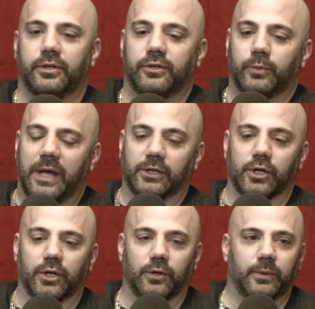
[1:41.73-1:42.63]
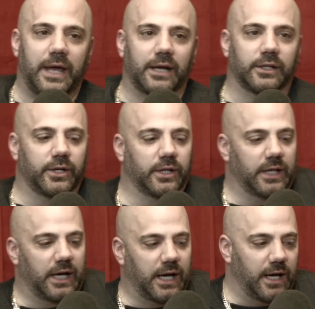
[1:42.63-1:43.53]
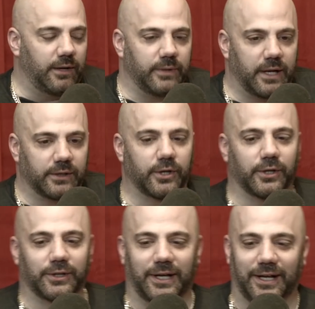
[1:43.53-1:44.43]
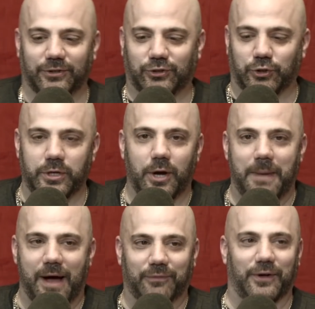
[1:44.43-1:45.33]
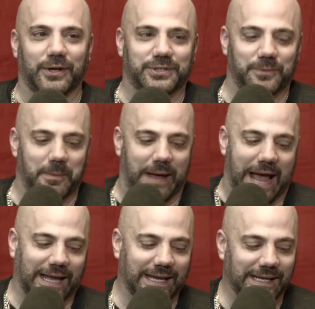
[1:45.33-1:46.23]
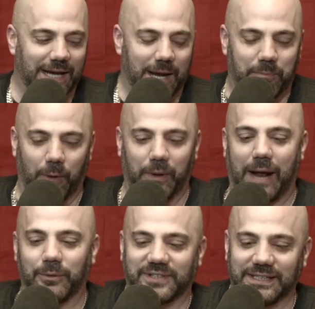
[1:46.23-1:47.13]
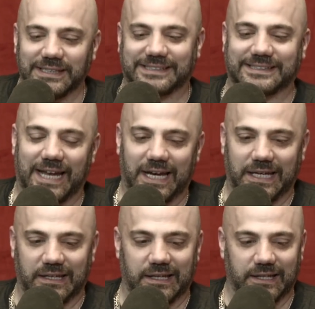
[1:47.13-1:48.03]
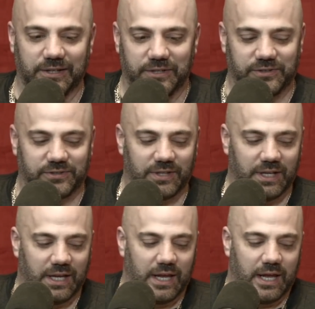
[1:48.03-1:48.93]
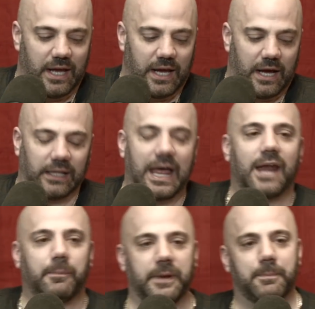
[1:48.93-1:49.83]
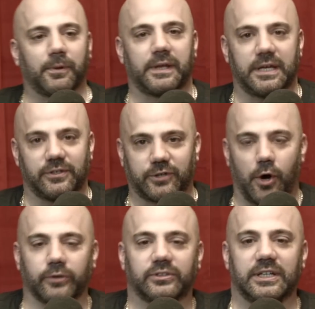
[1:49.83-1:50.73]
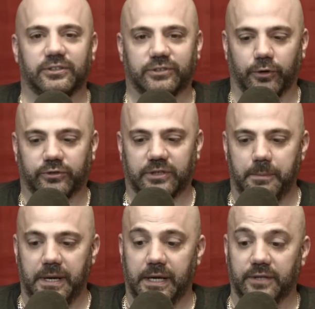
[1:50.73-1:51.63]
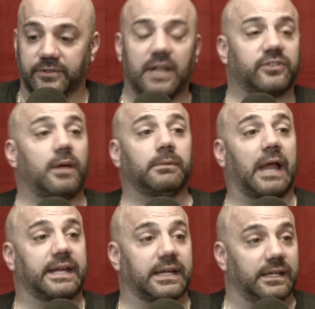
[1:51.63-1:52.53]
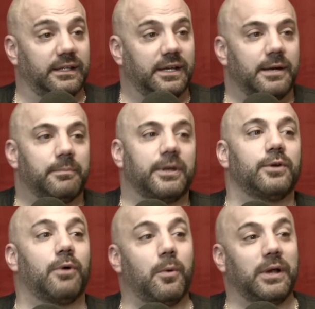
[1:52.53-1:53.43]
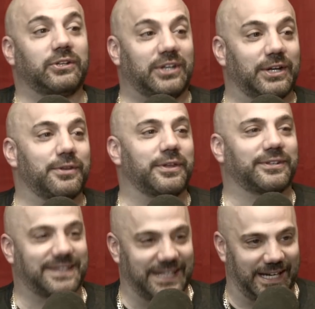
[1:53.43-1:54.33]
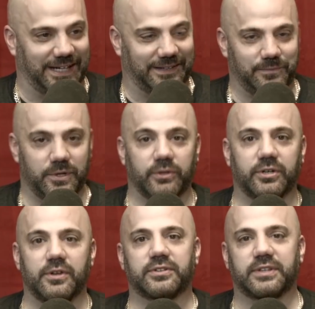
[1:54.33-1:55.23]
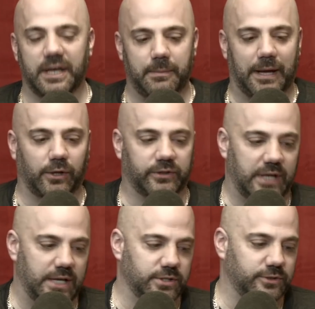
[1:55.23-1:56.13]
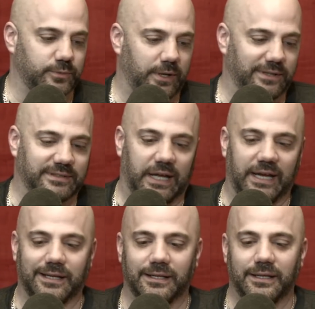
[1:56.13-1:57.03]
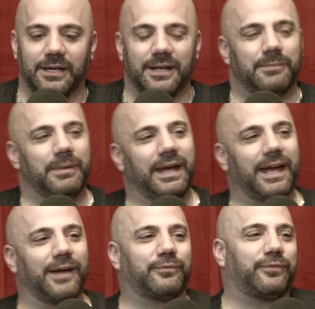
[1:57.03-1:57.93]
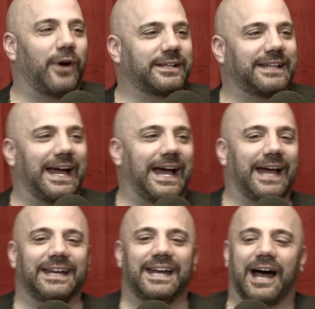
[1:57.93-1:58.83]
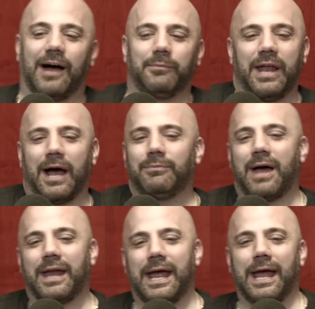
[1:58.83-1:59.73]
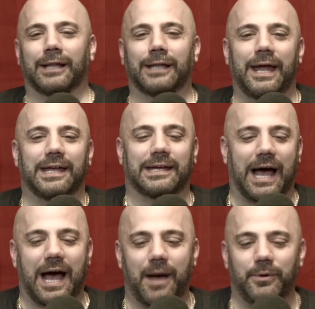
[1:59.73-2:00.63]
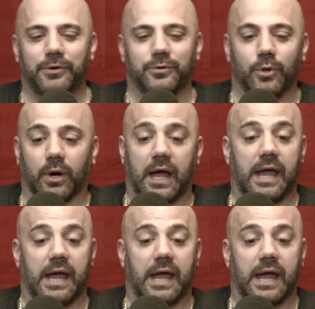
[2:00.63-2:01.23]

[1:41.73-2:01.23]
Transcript: We had a little studio malfunction. We're back. But what I was going to say is a lot of people on the East Coast comedians. Now, some like it. But you always hear this thing. You always hear this thing about Los Angeles where it's like, man, fuck that. I'm not an LA guy. I'm a New York guy.